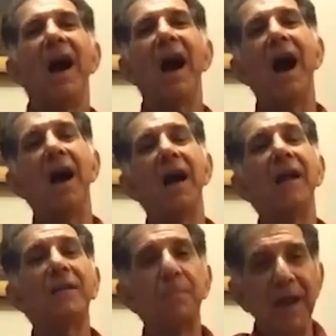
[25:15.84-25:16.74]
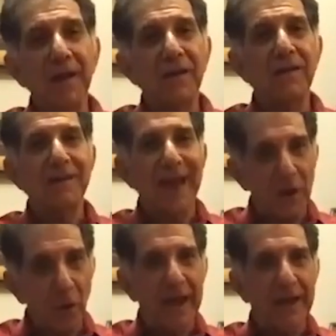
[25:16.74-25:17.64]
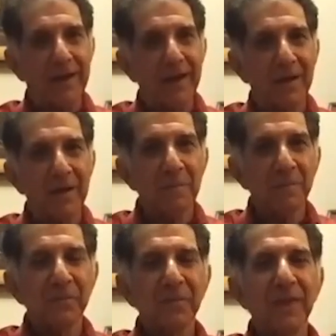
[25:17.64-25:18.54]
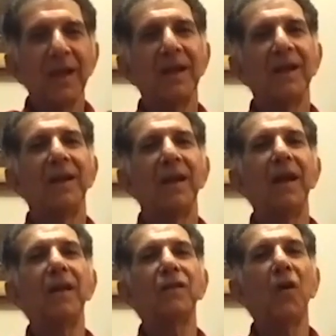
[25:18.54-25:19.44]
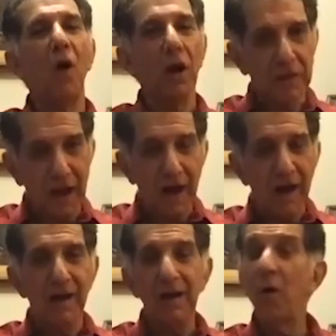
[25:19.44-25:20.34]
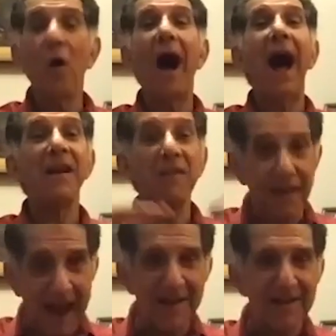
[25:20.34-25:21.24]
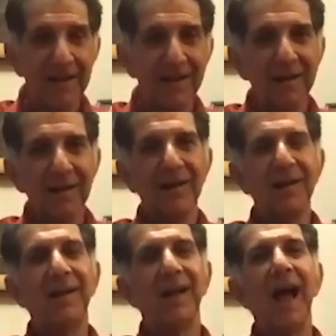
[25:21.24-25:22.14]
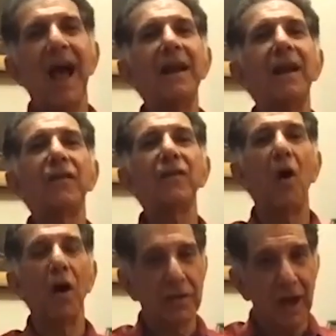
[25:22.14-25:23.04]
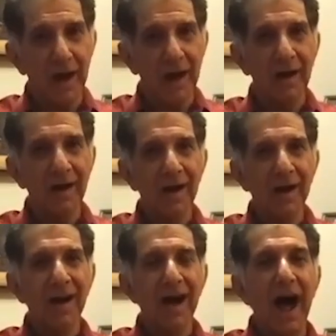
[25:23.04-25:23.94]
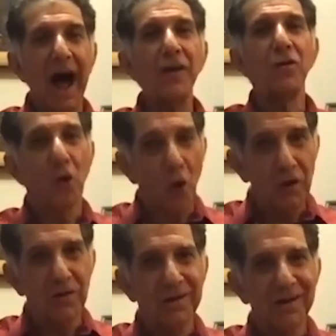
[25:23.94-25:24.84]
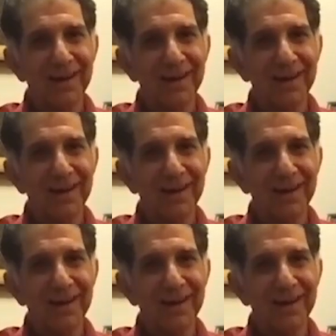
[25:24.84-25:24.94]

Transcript: Uh, its pages yellowing, its author, no, unread, and its author unknown.